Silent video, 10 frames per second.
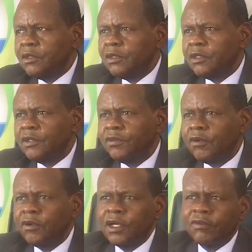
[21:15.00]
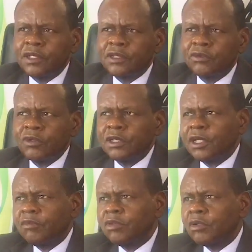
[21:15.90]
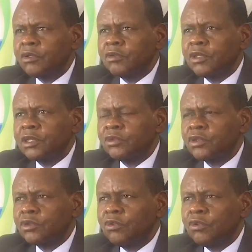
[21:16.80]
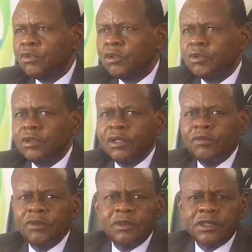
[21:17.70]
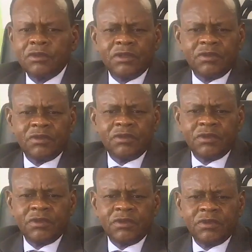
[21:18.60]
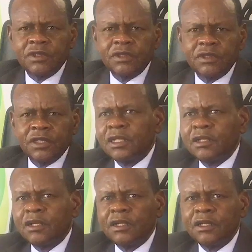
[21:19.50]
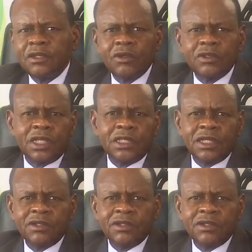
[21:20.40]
If all of us went abroad, went to school, some of us could have returned doctors.